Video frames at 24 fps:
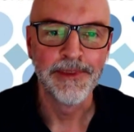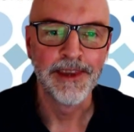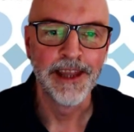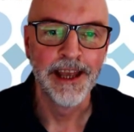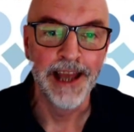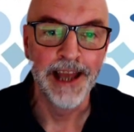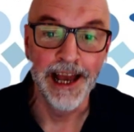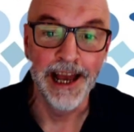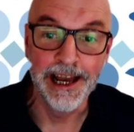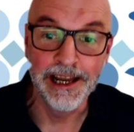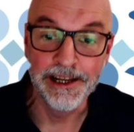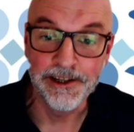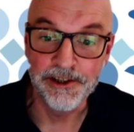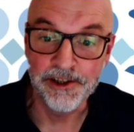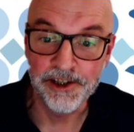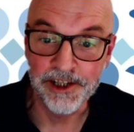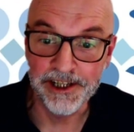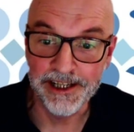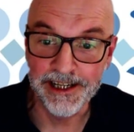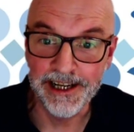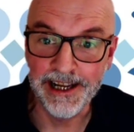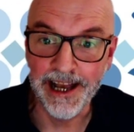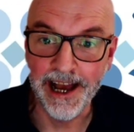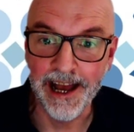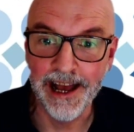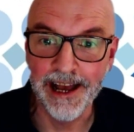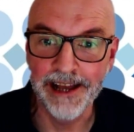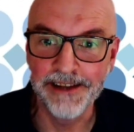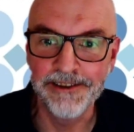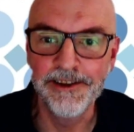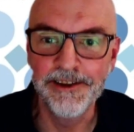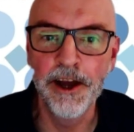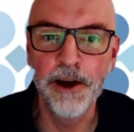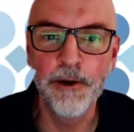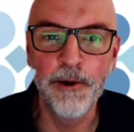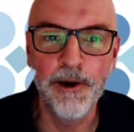and she had
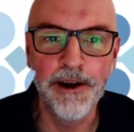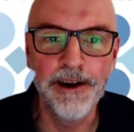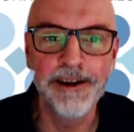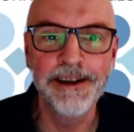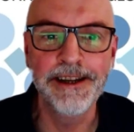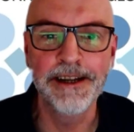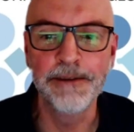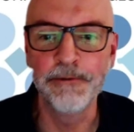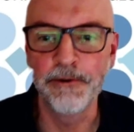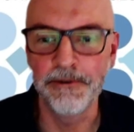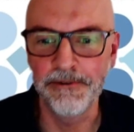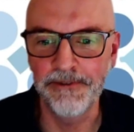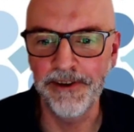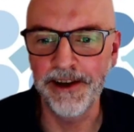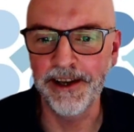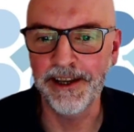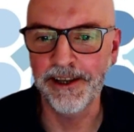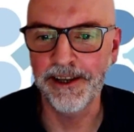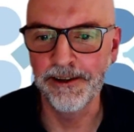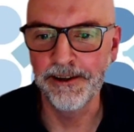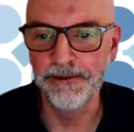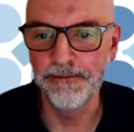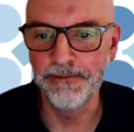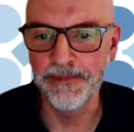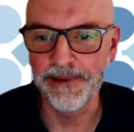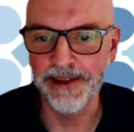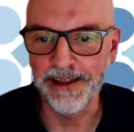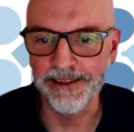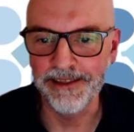no idea what vacuum.